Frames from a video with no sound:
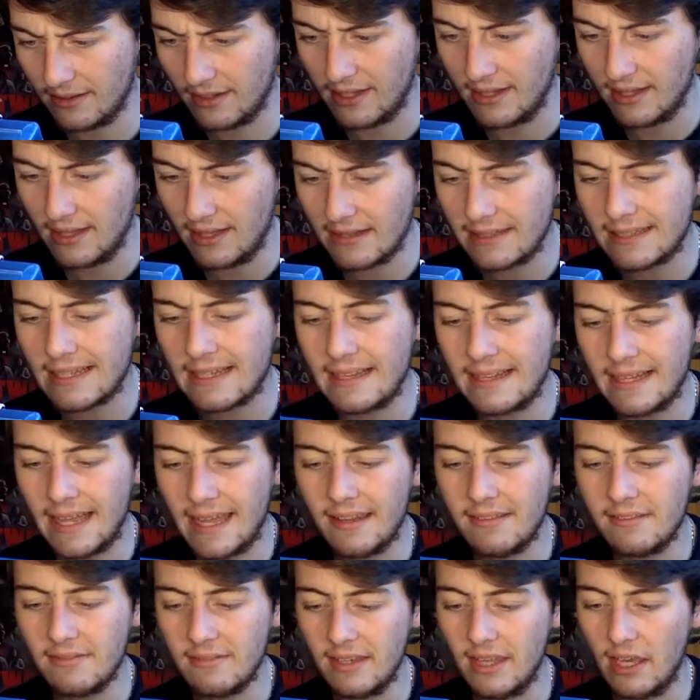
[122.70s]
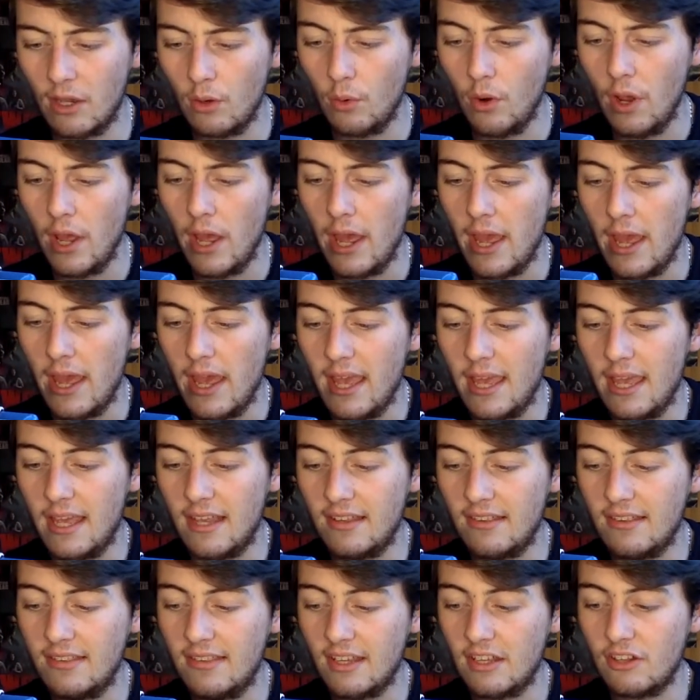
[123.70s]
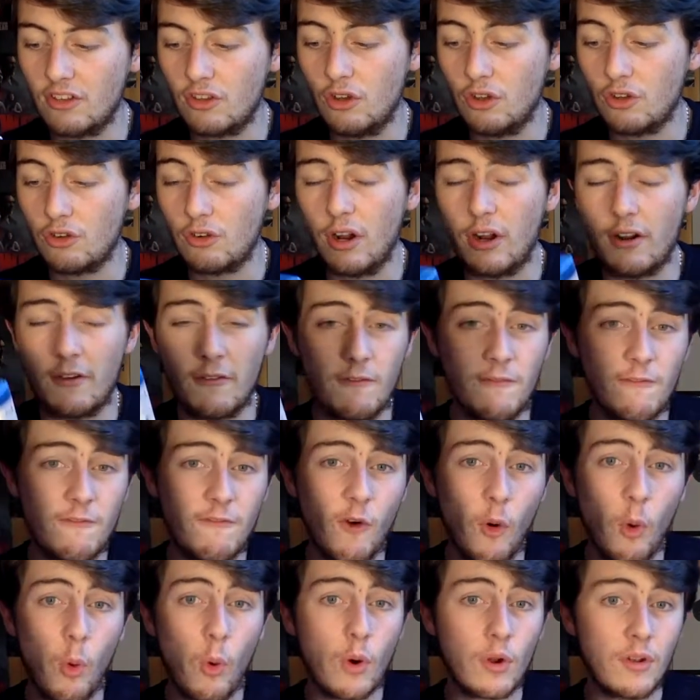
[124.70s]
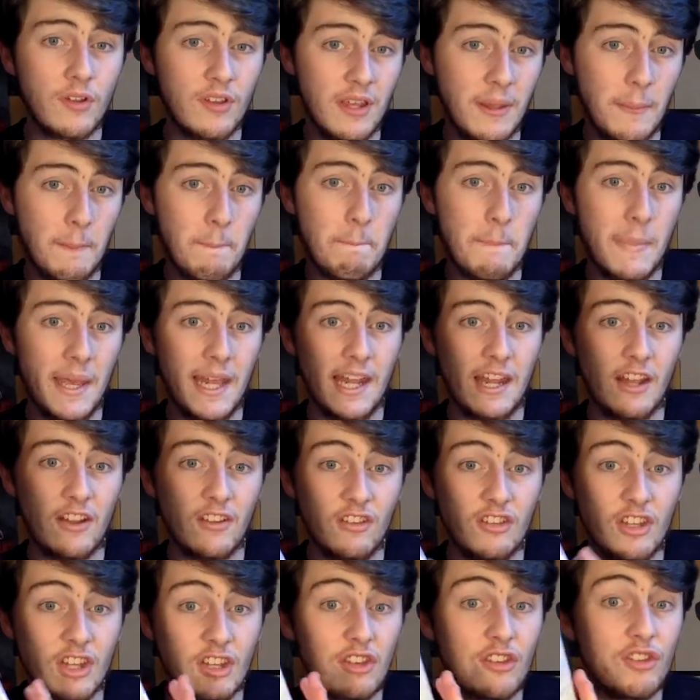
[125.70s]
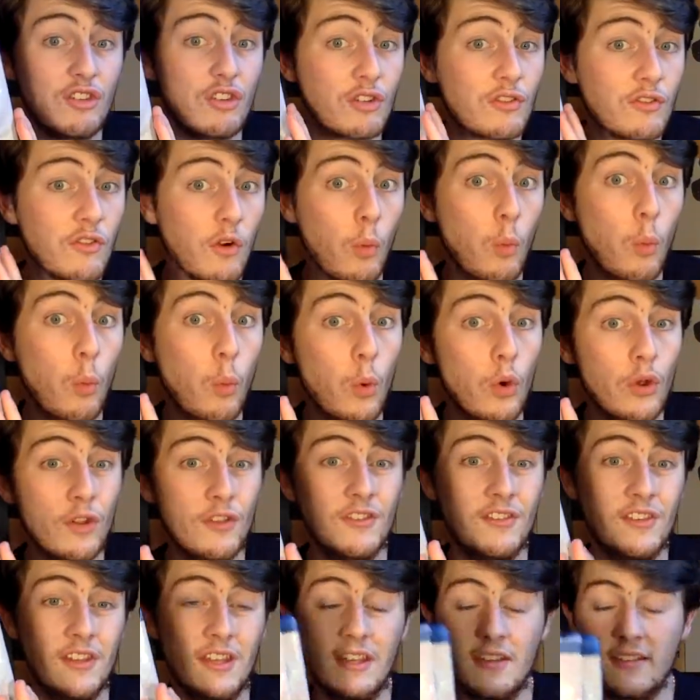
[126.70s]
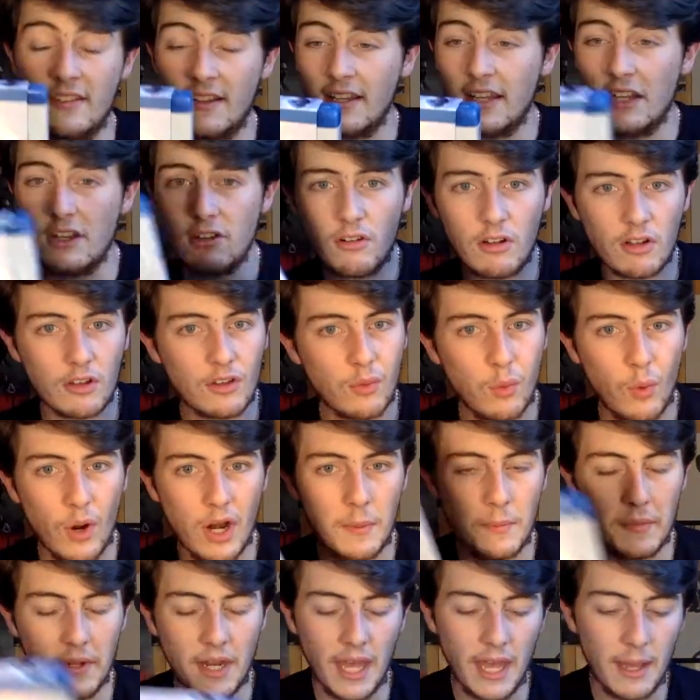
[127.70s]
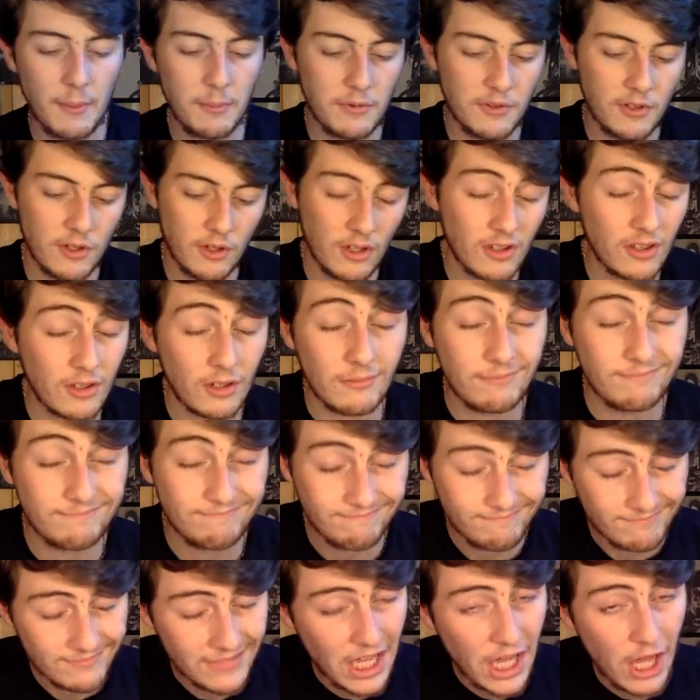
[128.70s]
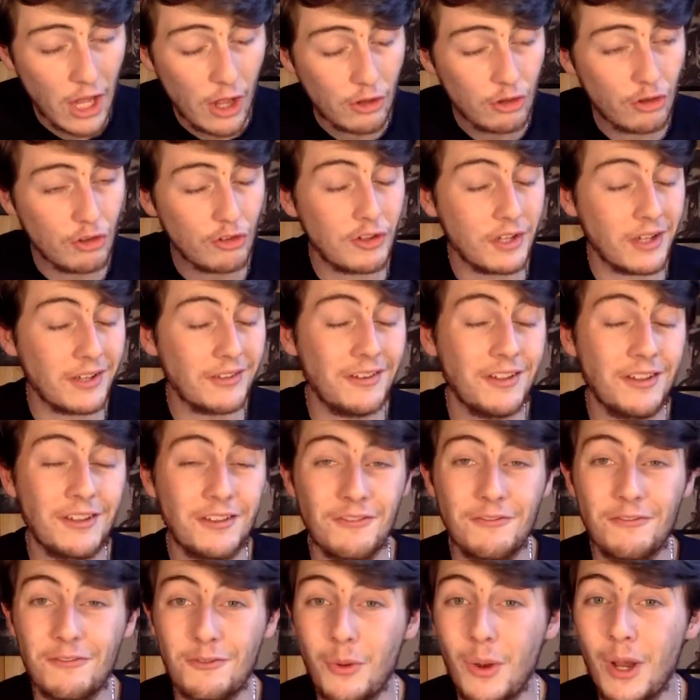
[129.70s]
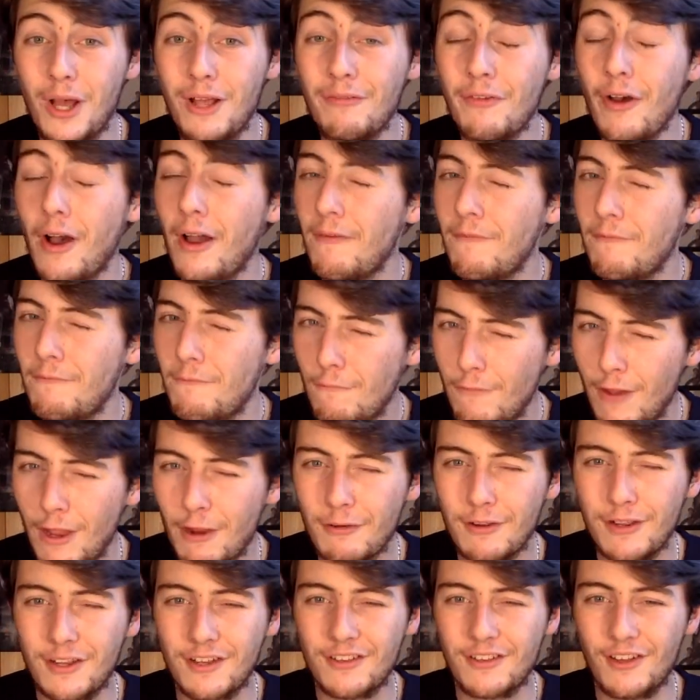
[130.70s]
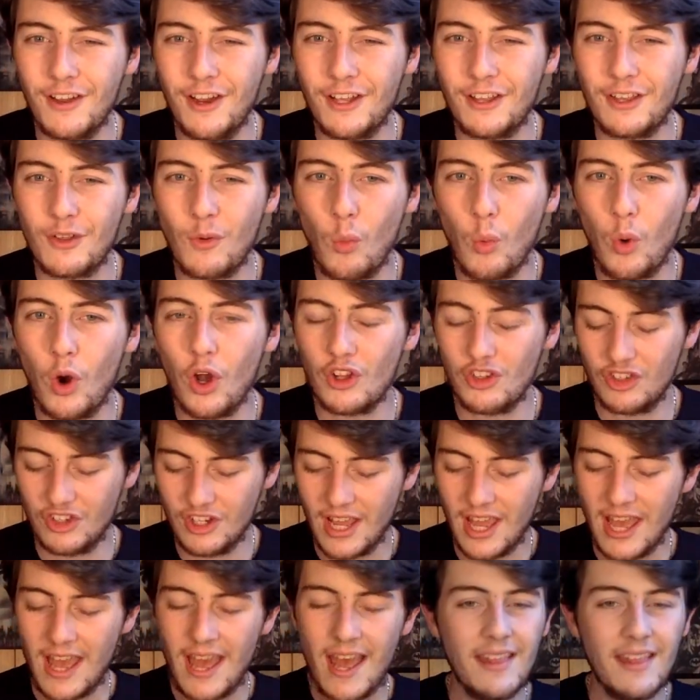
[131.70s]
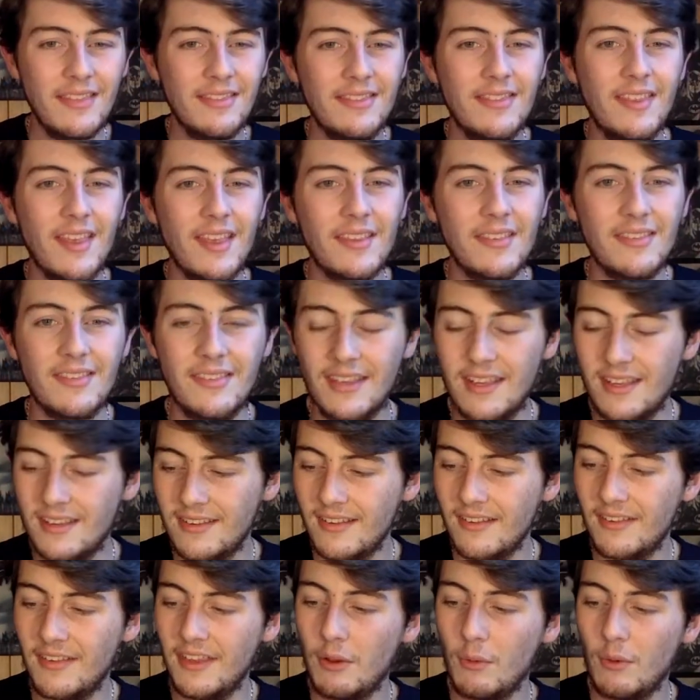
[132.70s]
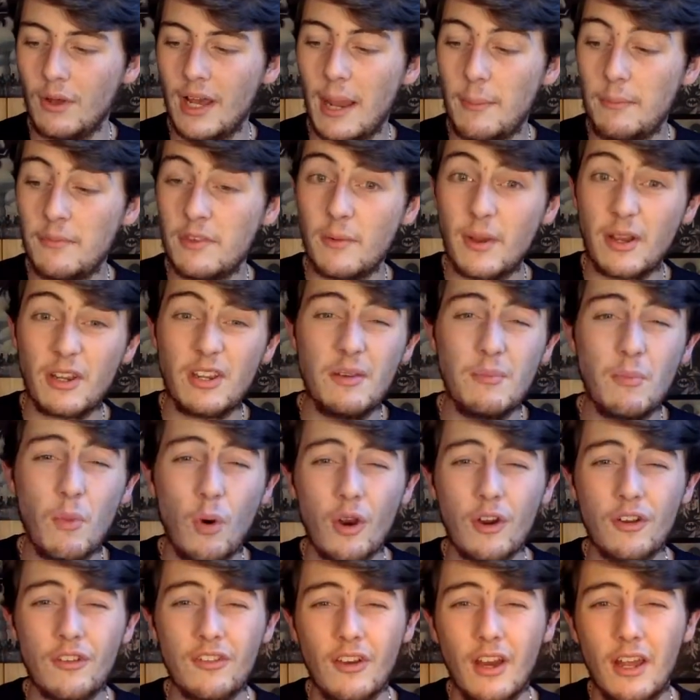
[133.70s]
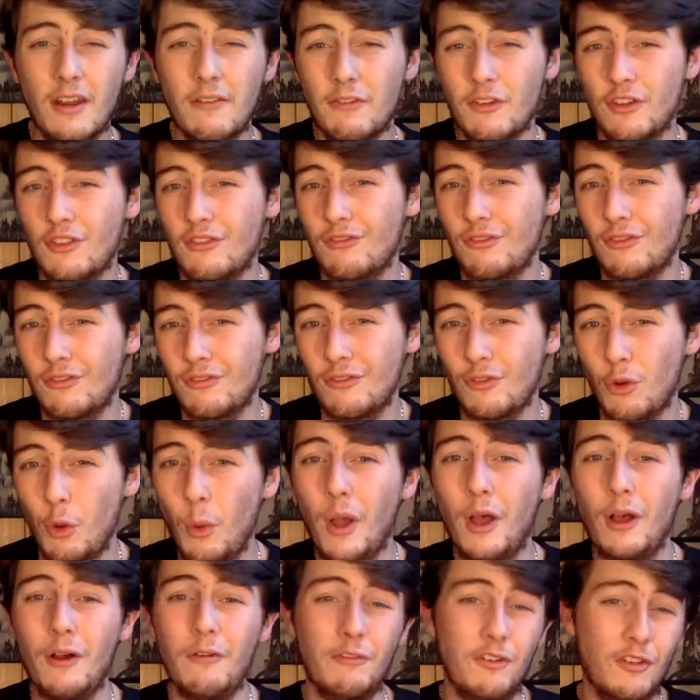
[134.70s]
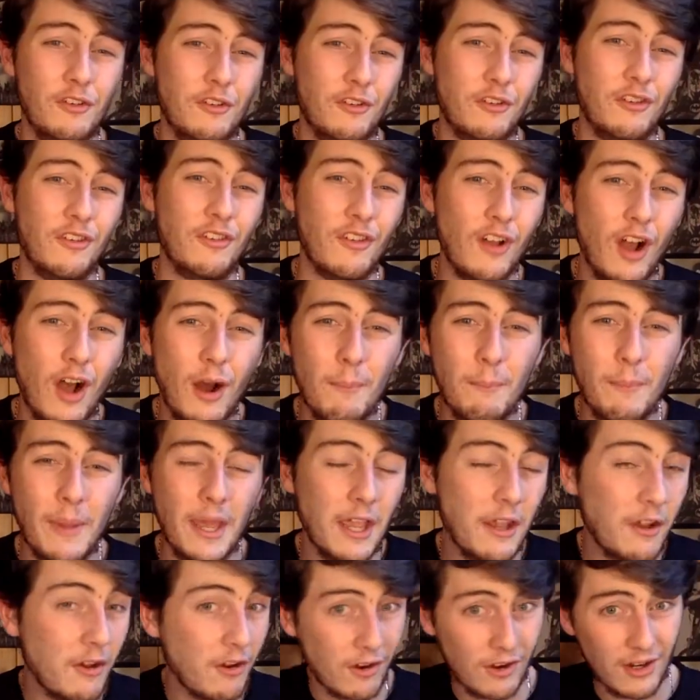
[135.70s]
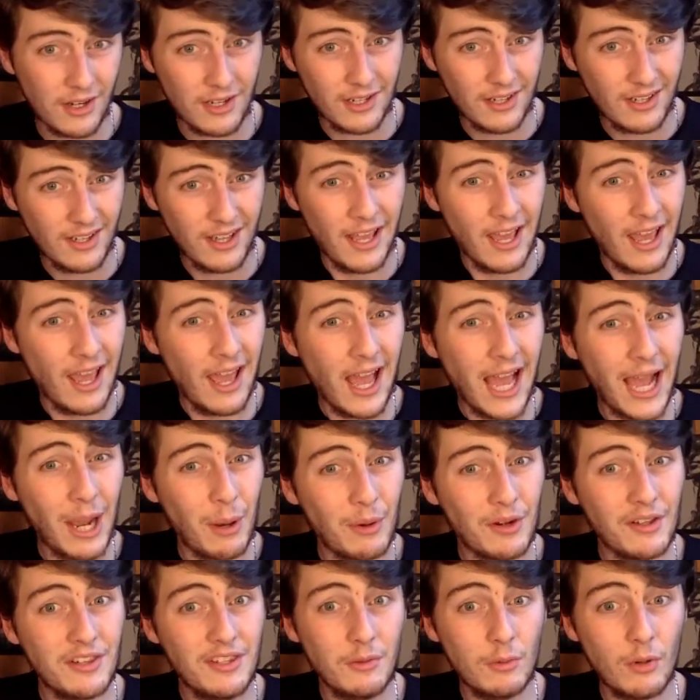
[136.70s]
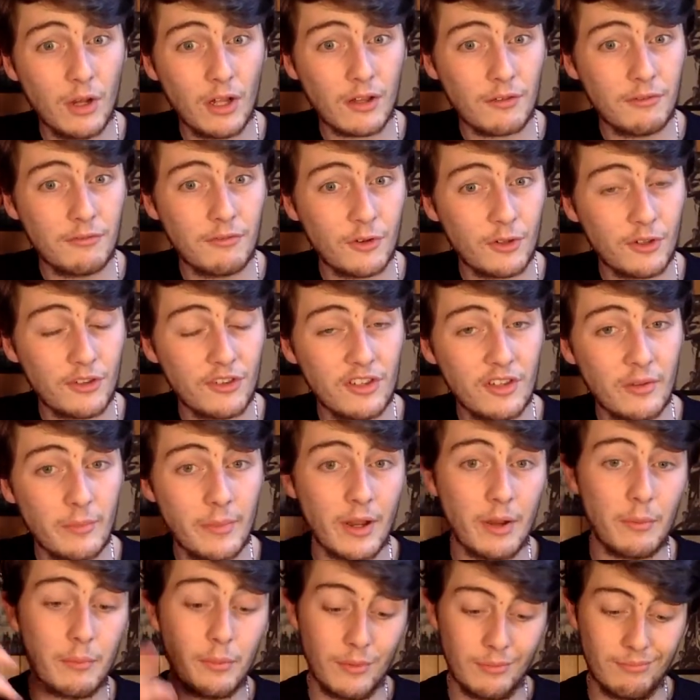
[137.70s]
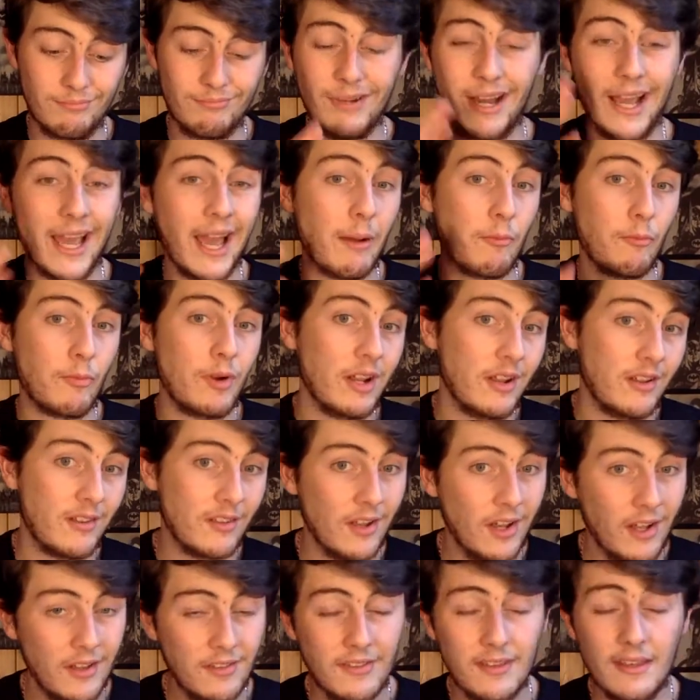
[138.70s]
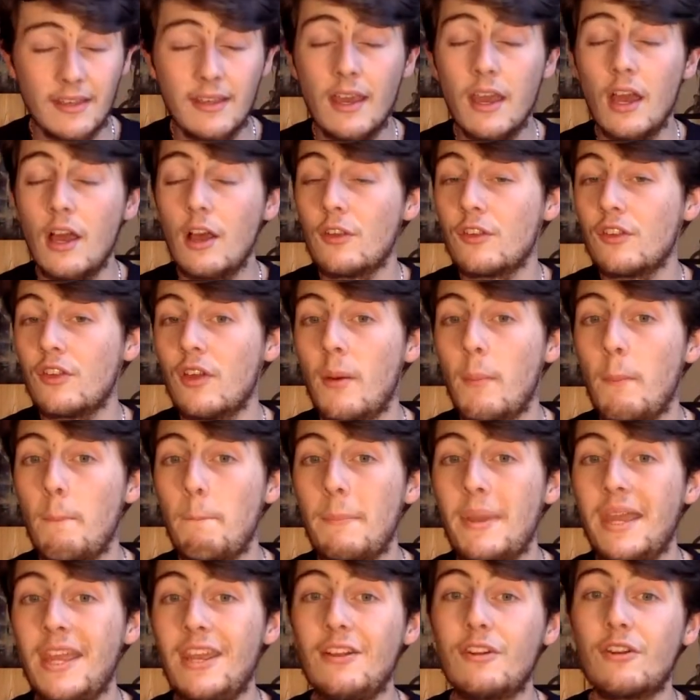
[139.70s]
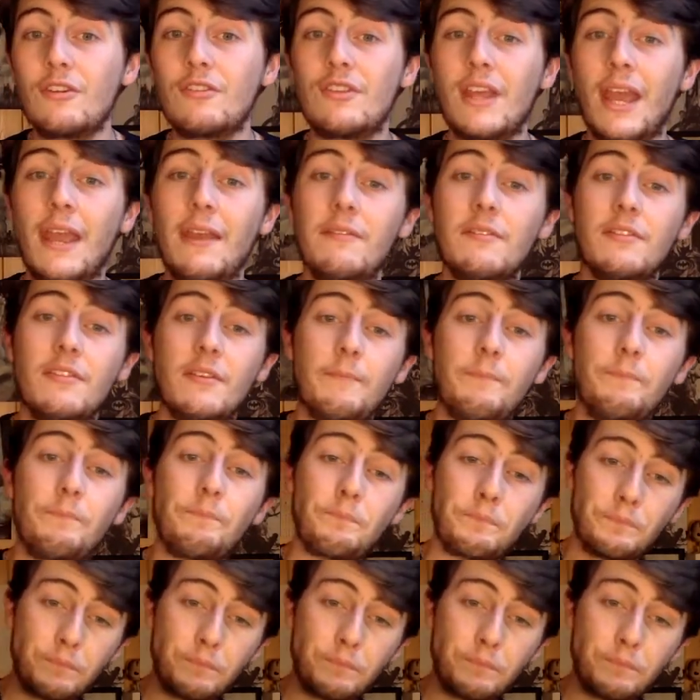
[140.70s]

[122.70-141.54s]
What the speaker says: the length now is 640 minutes. This is just for one season. These are all 20 minute episodes, so just like season 12, I'm very excited to watch this season and see what happens. I'm actually more excited for 12 just because it's Tom Baker and I want to see what all the fuss is about, but I am really excited to see some Peter Davison.